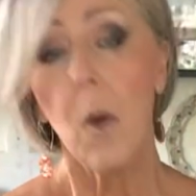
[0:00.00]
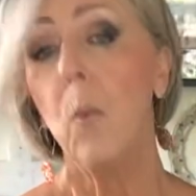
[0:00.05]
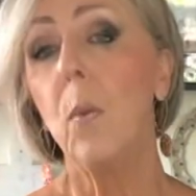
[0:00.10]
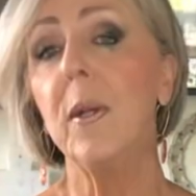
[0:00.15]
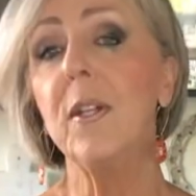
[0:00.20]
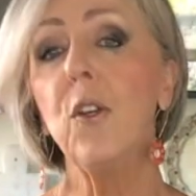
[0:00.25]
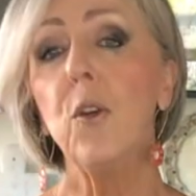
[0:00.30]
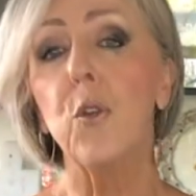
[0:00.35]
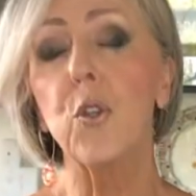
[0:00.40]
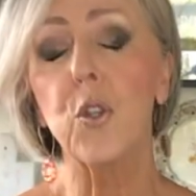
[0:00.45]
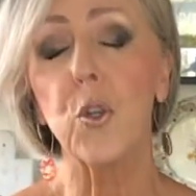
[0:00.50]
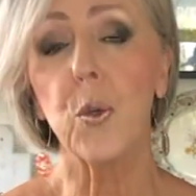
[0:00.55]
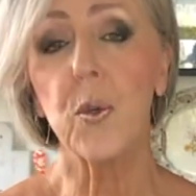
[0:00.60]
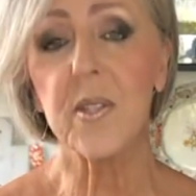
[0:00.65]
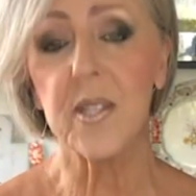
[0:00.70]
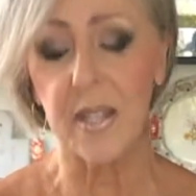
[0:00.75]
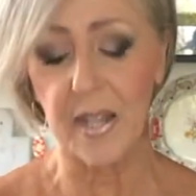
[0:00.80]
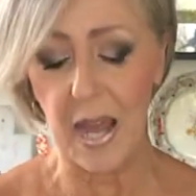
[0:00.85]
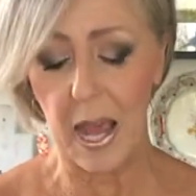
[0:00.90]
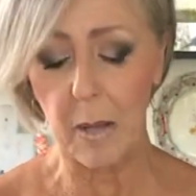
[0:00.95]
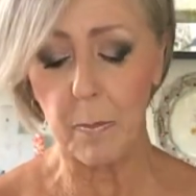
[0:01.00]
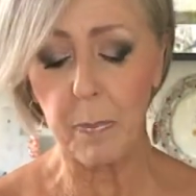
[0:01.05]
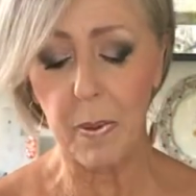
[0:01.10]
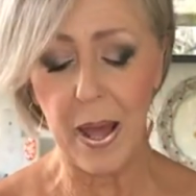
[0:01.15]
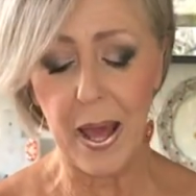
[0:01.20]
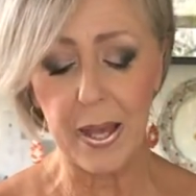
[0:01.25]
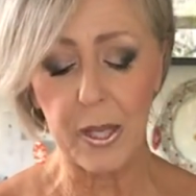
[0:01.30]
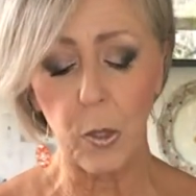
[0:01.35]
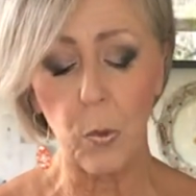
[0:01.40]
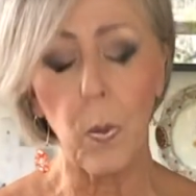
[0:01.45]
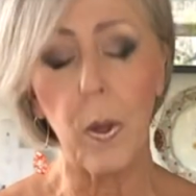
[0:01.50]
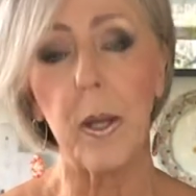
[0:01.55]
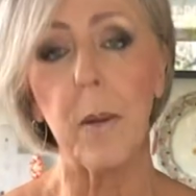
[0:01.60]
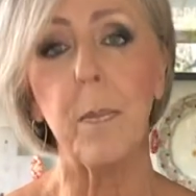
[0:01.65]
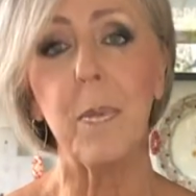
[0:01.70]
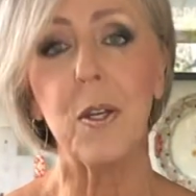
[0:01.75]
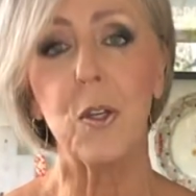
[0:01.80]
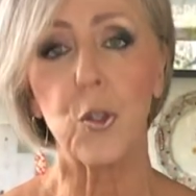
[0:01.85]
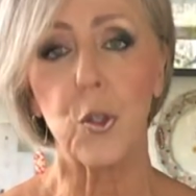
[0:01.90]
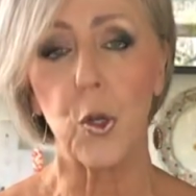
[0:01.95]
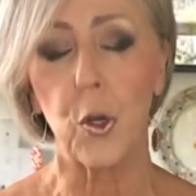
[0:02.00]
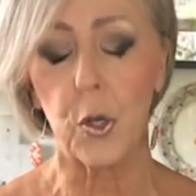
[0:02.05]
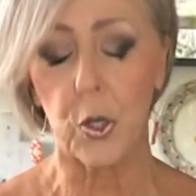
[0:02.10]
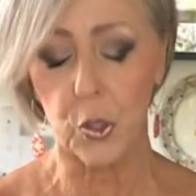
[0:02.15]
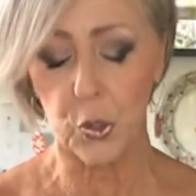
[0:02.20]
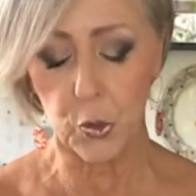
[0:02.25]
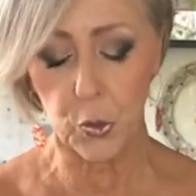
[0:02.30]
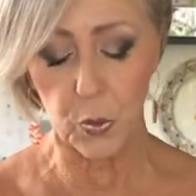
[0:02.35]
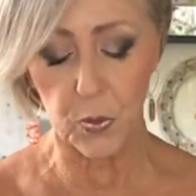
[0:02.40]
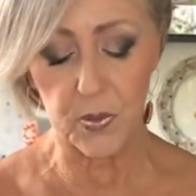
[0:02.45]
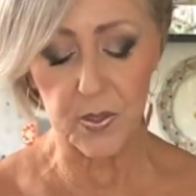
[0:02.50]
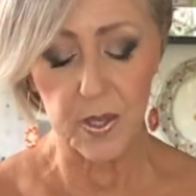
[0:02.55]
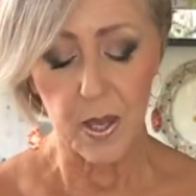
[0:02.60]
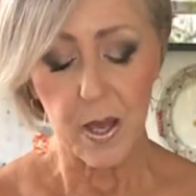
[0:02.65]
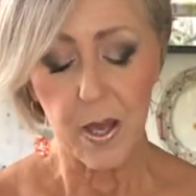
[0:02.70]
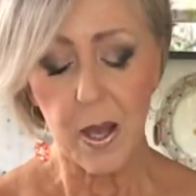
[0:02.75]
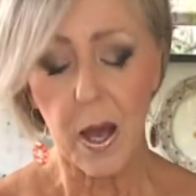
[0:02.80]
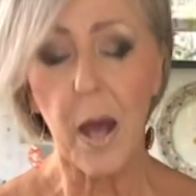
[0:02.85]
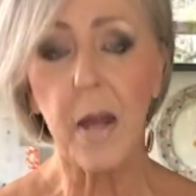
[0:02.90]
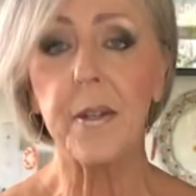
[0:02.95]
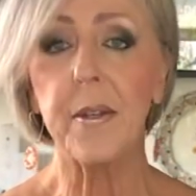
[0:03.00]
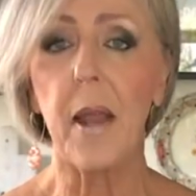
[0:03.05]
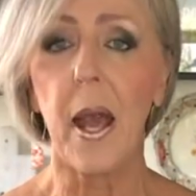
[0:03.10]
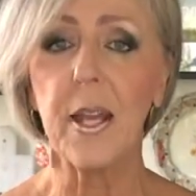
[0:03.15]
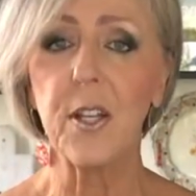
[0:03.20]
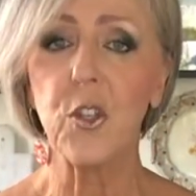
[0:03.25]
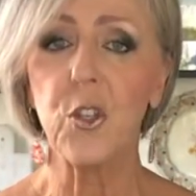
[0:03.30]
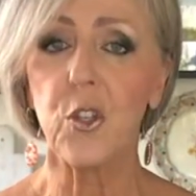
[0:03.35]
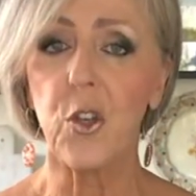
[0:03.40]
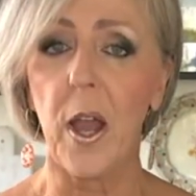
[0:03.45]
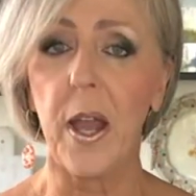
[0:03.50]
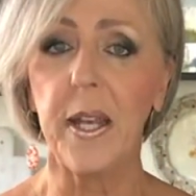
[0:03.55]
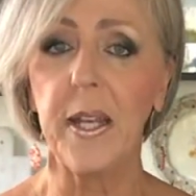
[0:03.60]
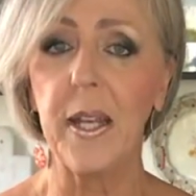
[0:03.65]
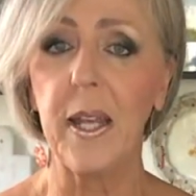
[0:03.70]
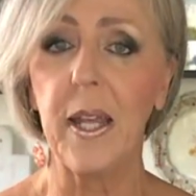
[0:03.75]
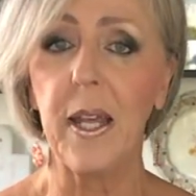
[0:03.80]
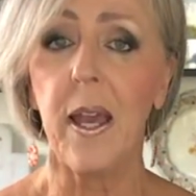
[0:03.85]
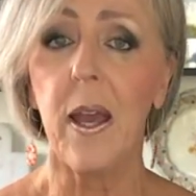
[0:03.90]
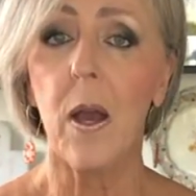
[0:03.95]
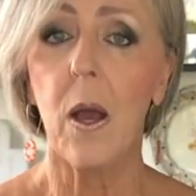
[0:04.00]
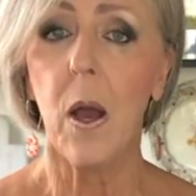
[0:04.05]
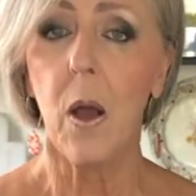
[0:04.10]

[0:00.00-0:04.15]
When you choose an eggplant, you want to be sure to choose a nice shiny